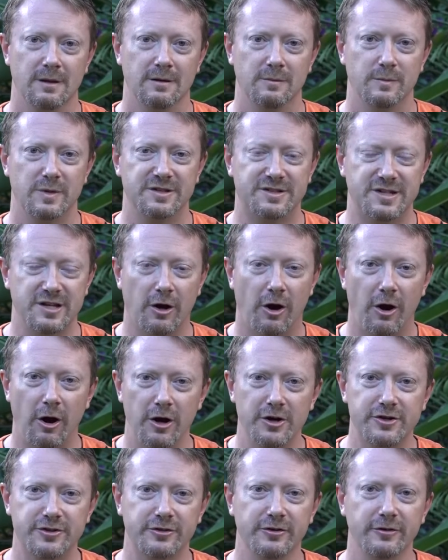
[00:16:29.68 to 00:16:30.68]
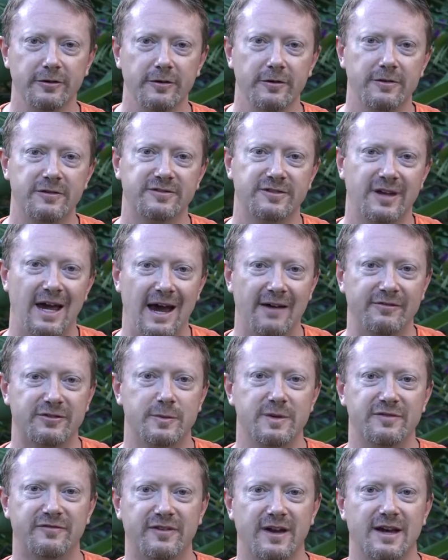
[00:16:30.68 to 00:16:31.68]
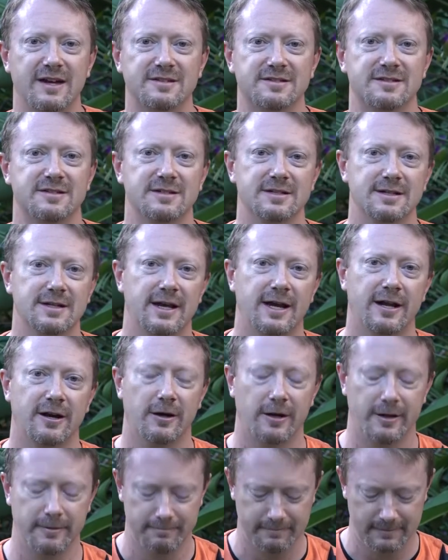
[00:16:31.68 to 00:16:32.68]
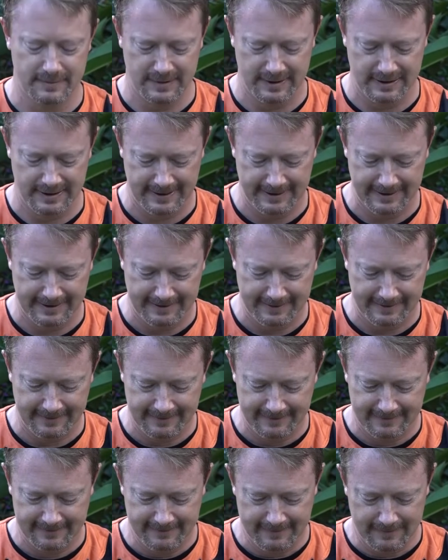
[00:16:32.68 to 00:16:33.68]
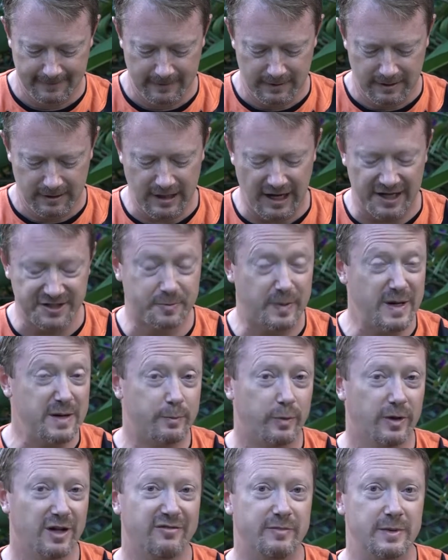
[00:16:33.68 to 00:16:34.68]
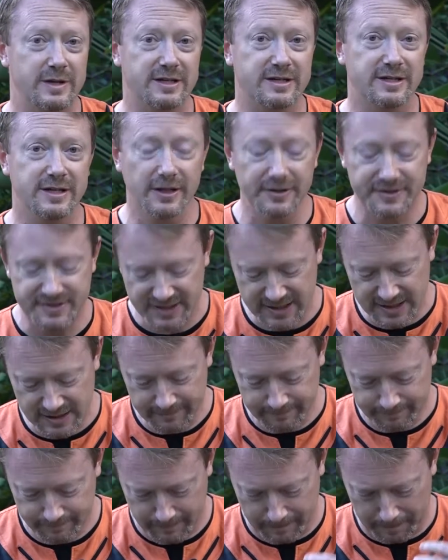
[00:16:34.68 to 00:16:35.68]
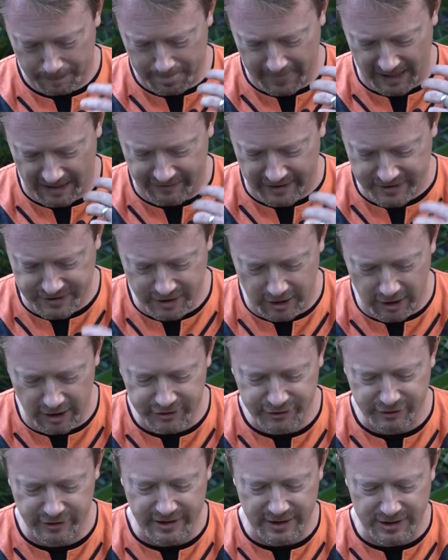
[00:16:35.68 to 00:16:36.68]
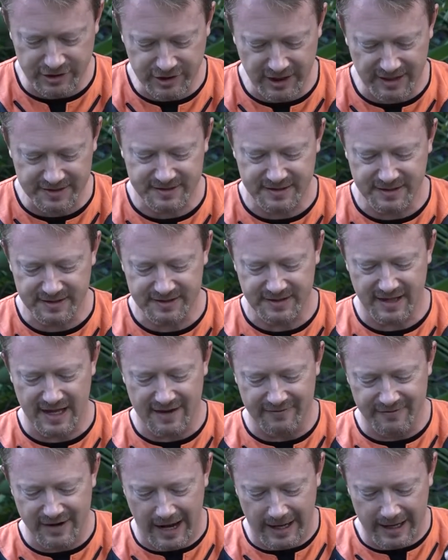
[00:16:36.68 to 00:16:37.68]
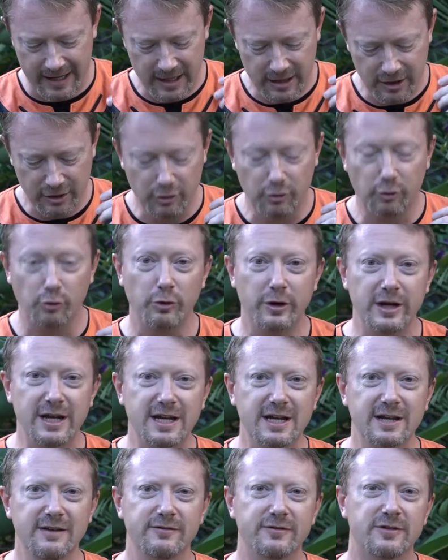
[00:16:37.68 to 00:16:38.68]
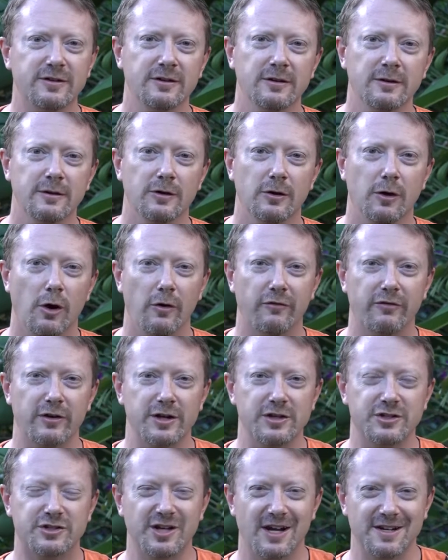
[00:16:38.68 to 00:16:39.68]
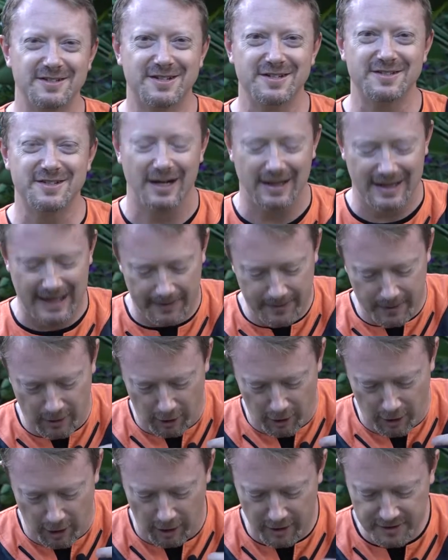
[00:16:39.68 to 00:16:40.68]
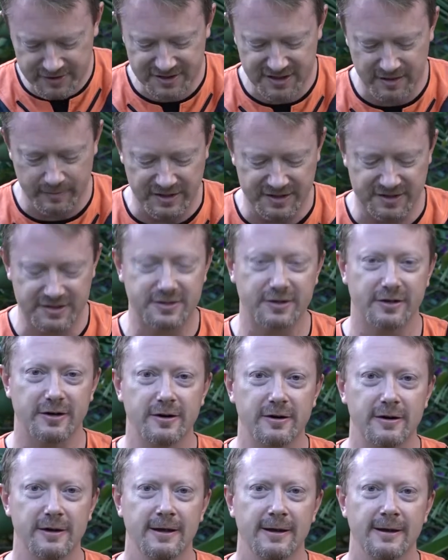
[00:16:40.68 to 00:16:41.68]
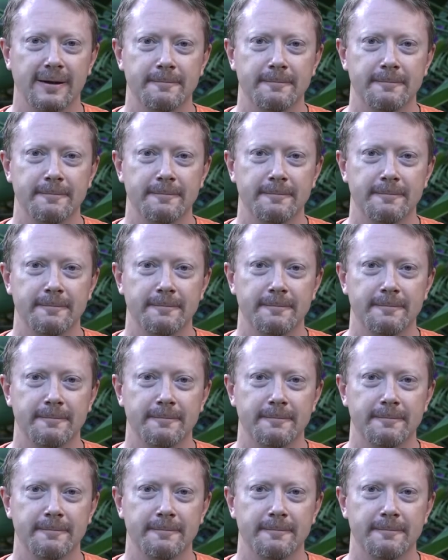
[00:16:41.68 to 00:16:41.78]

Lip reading: But you see, hard truths have to be faced head on. God's people have been guilty of idolatry and injustice. They have not grieved over injustice and allowed their hearts to be stirred.